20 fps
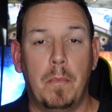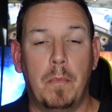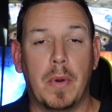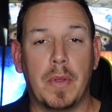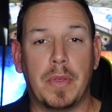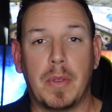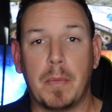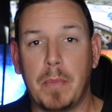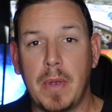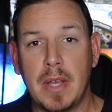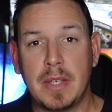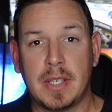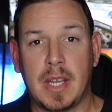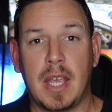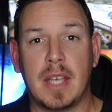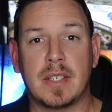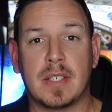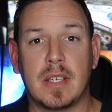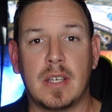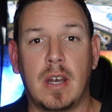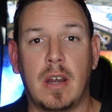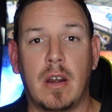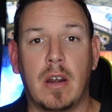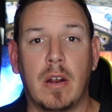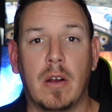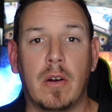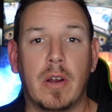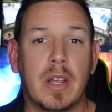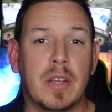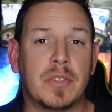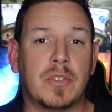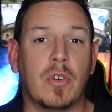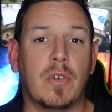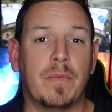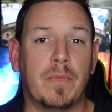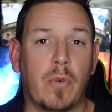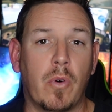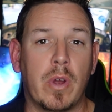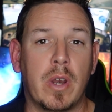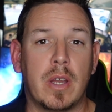but the best case scenario is to
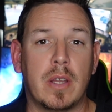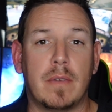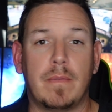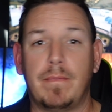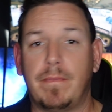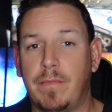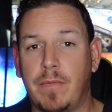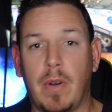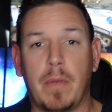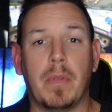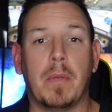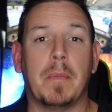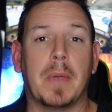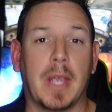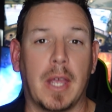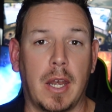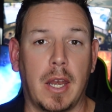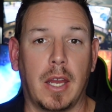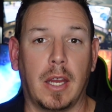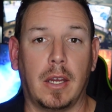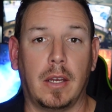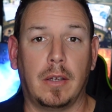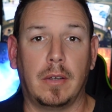avoid it from the beginning.